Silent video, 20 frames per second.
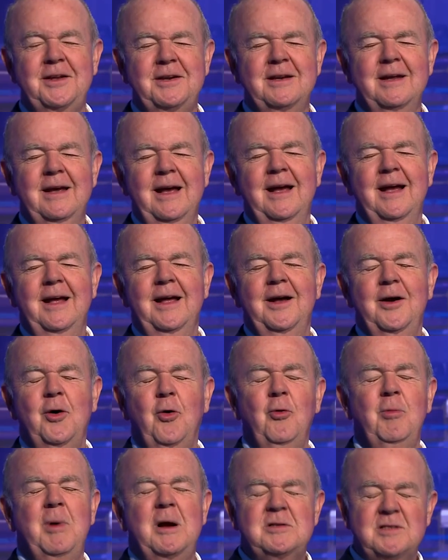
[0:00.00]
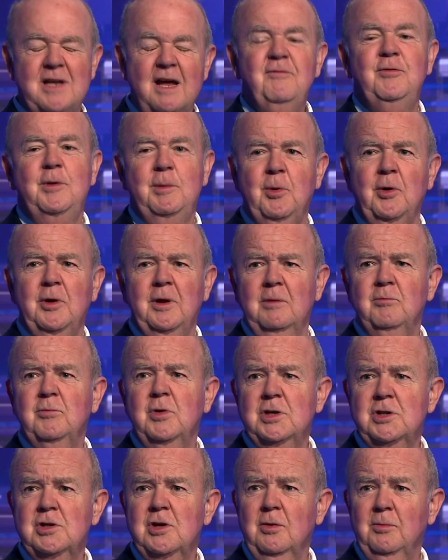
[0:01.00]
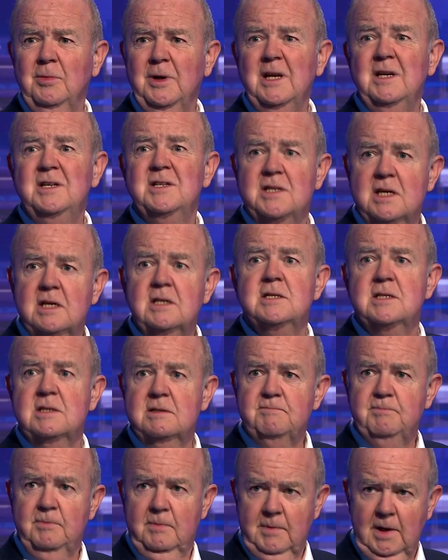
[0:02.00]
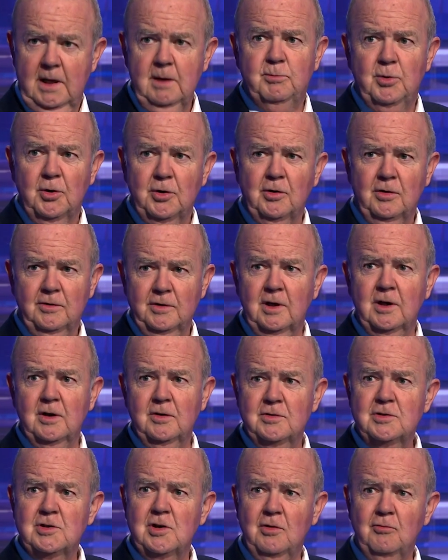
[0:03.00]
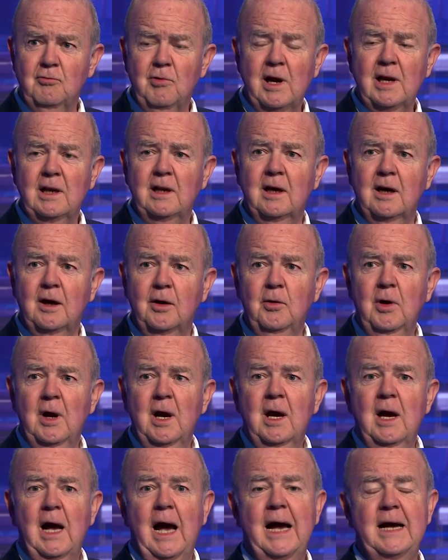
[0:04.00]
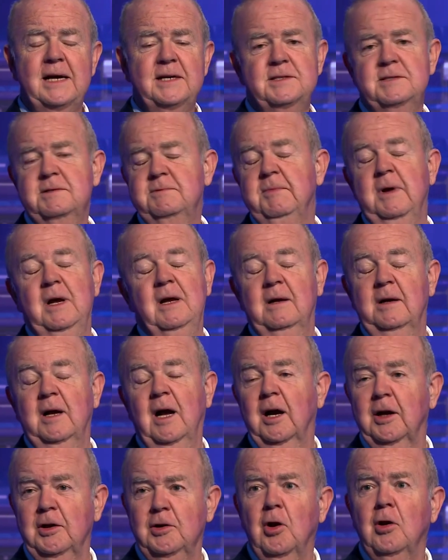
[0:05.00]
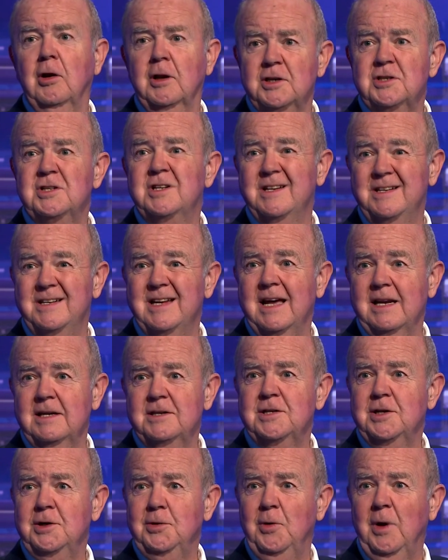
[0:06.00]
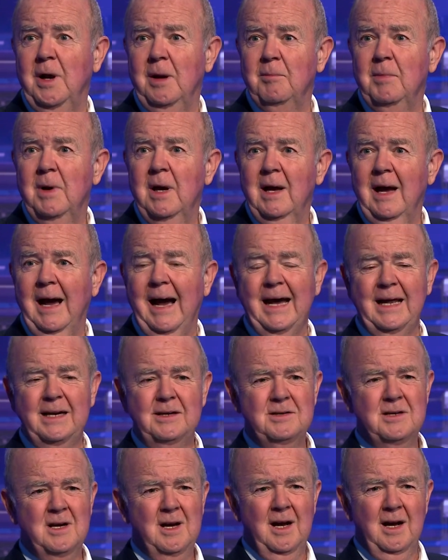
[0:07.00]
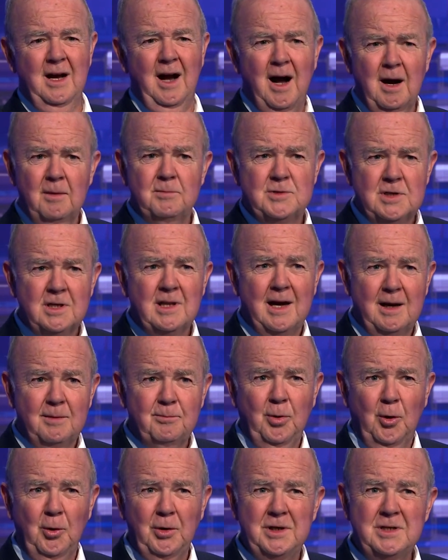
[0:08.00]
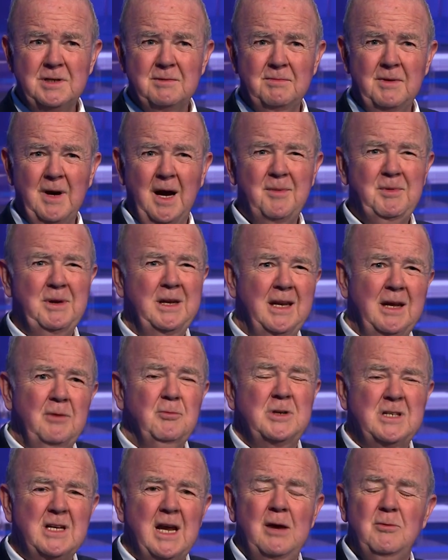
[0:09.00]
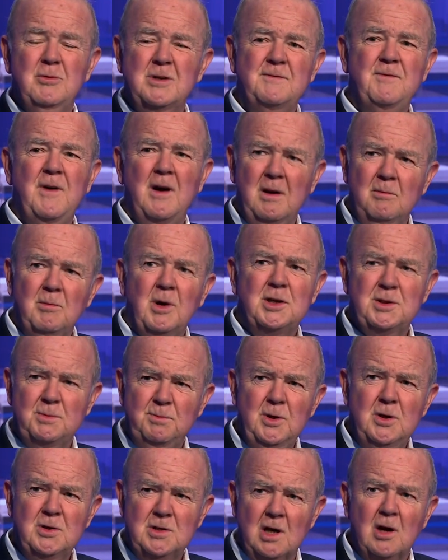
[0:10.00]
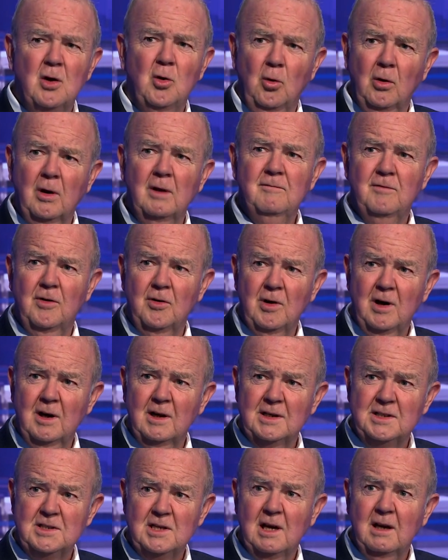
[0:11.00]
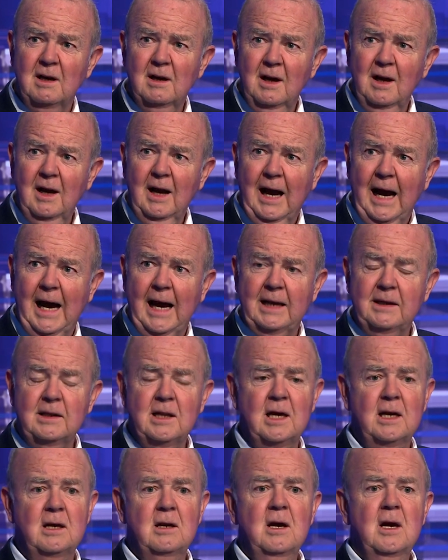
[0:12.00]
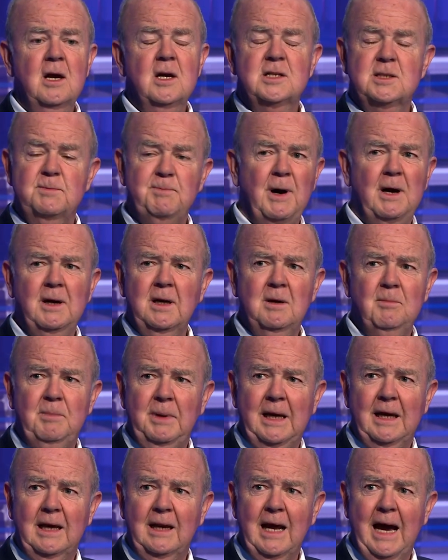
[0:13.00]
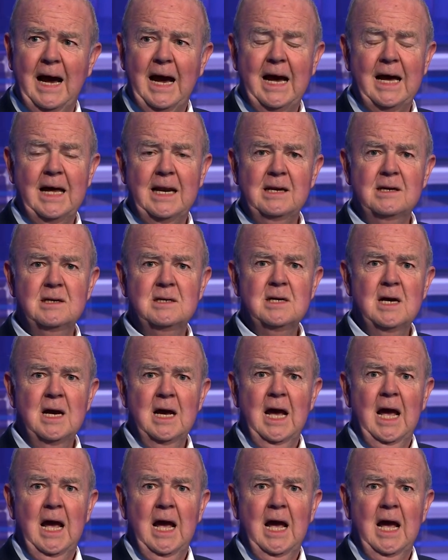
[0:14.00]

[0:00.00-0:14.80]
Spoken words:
that almost everybody in British comedy since he put on the Goons on radio has acknowledged a debt to him. And up to that point, I mean, it was very much music hall and variety. And then Spike appeared and